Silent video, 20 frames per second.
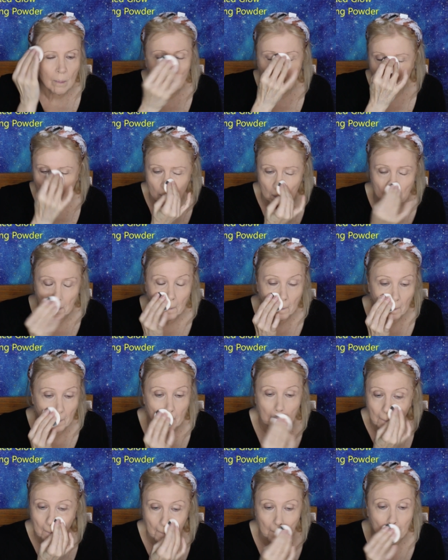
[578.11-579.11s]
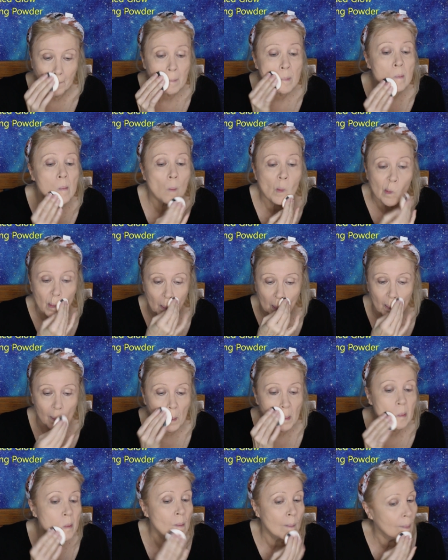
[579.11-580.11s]
into those wrinkles and
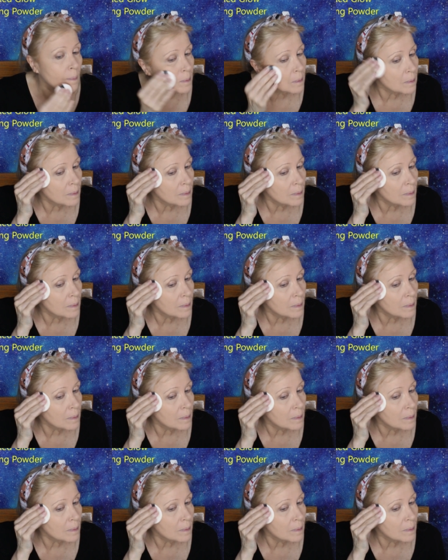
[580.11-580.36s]
crinkles.